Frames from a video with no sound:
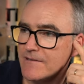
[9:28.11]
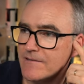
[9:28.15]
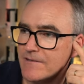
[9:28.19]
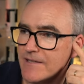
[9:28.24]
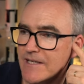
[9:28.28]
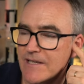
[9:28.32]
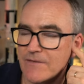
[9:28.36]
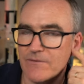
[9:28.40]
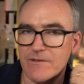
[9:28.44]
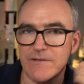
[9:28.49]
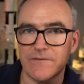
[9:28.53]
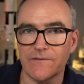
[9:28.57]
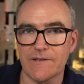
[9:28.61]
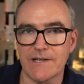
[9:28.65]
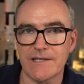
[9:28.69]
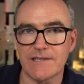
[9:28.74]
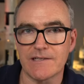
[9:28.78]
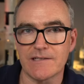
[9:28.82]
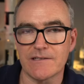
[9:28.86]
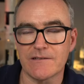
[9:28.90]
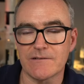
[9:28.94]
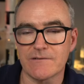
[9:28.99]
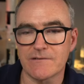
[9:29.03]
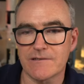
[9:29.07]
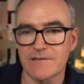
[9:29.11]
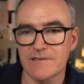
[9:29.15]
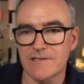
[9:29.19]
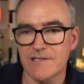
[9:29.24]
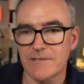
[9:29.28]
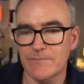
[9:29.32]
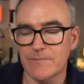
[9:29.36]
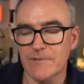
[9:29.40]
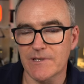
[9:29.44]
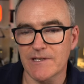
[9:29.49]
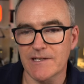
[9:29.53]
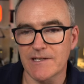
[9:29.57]
even if they do,
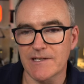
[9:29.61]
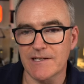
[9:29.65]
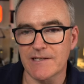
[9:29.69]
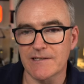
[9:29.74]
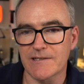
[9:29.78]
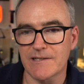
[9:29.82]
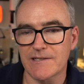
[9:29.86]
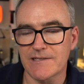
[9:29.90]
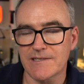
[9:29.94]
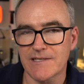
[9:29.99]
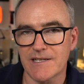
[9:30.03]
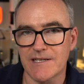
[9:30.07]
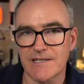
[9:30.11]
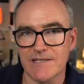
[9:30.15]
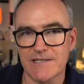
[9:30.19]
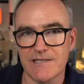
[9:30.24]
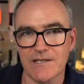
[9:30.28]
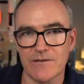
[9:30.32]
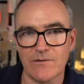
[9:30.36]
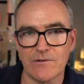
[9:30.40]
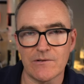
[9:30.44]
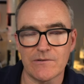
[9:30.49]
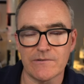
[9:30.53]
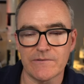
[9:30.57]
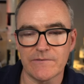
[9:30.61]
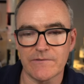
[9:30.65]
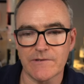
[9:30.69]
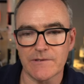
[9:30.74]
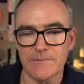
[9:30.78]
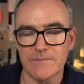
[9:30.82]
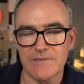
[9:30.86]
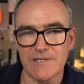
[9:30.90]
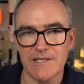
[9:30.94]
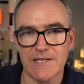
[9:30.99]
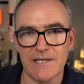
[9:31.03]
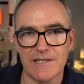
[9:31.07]
typically it takes so long for
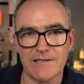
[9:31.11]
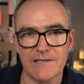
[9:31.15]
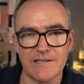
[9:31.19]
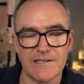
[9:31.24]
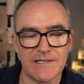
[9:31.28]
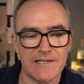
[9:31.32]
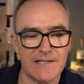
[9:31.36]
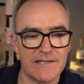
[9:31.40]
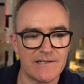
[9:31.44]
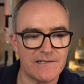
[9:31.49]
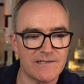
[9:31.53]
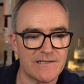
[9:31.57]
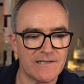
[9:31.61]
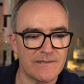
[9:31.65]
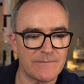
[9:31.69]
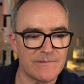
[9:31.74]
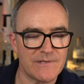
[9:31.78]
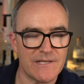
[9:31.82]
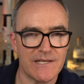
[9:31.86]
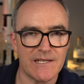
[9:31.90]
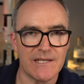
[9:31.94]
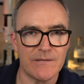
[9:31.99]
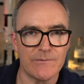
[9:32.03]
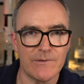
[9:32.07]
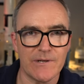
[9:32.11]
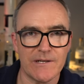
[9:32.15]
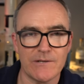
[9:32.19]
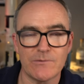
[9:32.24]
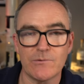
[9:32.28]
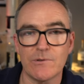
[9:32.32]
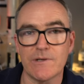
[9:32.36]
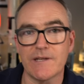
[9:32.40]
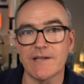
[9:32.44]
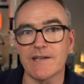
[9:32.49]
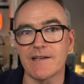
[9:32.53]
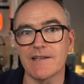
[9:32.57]
them to hit the dealerships anyway.
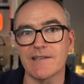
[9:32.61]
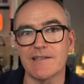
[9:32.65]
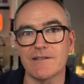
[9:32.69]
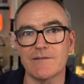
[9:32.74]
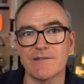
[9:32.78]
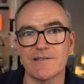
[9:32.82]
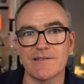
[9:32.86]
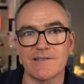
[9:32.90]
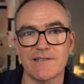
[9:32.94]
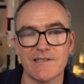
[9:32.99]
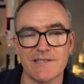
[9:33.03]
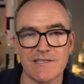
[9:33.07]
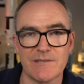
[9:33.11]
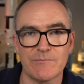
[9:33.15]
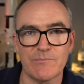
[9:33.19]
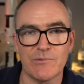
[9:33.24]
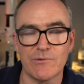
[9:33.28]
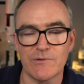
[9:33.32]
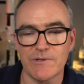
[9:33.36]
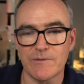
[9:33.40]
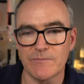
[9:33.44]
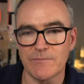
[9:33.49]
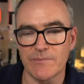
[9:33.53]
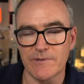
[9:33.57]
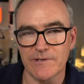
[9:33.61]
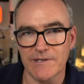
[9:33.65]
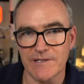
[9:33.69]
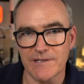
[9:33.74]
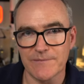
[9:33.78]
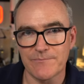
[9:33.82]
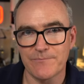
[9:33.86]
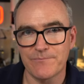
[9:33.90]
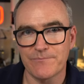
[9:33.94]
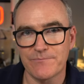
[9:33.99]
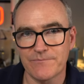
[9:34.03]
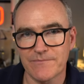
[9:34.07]
All you're going to do is disappoint
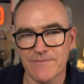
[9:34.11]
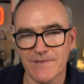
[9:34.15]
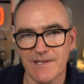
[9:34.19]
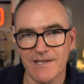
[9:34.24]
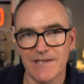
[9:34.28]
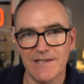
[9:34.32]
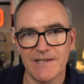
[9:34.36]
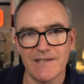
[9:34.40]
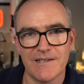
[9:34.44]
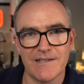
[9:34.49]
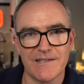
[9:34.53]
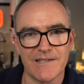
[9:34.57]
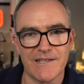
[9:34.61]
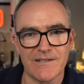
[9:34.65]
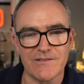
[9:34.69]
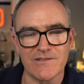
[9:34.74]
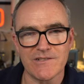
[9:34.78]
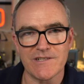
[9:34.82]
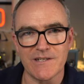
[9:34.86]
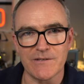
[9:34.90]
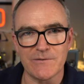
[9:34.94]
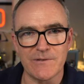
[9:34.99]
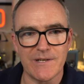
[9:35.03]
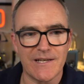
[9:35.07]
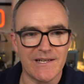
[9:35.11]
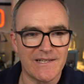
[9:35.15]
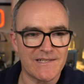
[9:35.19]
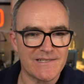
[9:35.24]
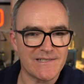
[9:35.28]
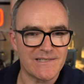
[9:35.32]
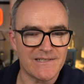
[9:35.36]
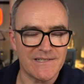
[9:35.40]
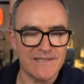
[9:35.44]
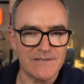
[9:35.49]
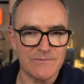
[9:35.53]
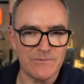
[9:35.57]
by
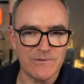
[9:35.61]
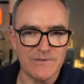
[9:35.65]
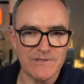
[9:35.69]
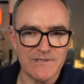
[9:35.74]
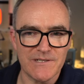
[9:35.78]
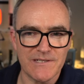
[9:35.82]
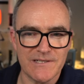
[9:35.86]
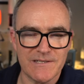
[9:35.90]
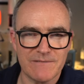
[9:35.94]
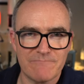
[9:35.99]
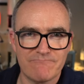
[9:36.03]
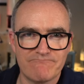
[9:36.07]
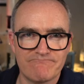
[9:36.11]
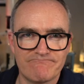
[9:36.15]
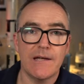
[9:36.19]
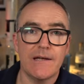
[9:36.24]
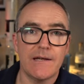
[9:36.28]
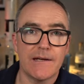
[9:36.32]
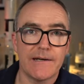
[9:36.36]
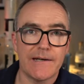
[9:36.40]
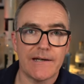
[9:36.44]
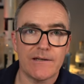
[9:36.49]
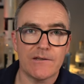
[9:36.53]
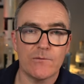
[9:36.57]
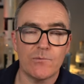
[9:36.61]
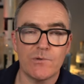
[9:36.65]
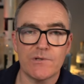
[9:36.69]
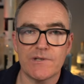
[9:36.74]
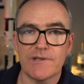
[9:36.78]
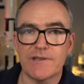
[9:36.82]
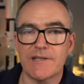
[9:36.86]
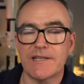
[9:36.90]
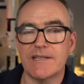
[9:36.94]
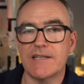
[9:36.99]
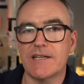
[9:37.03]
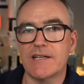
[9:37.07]
showcasing these watches. Now, the
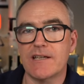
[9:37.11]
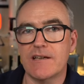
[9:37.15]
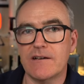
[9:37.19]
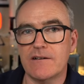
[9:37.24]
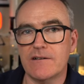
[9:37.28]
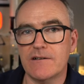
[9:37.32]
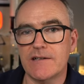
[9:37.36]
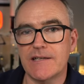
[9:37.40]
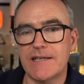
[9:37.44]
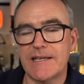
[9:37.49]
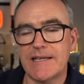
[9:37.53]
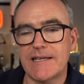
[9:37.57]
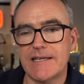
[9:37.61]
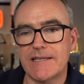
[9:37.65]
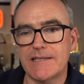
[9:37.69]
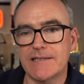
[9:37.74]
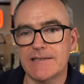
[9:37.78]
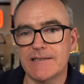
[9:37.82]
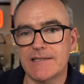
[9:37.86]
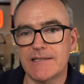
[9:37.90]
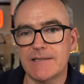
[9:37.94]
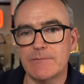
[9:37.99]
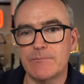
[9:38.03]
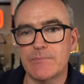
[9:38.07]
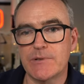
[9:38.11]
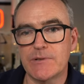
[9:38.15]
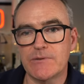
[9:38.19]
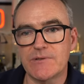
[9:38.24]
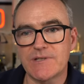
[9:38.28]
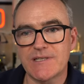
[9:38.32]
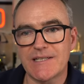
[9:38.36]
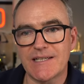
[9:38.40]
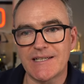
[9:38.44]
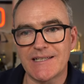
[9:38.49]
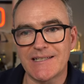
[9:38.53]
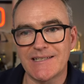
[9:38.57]
one thing the guy in the
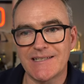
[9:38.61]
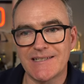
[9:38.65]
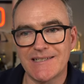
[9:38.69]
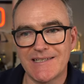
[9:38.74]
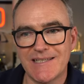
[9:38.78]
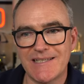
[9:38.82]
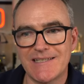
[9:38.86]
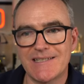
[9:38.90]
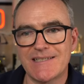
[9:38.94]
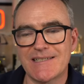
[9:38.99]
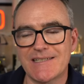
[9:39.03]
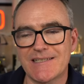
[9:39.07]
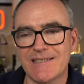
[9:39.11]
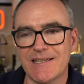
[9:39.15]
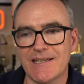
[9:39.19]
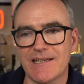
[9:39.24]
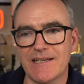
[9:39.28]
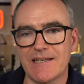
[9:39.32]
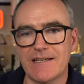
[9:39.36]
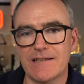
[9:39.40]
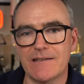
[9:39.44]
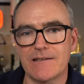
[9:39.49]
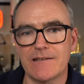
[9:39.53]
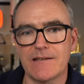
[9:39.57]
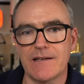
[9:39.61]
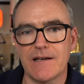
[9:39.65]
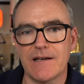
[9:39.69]
boutique did say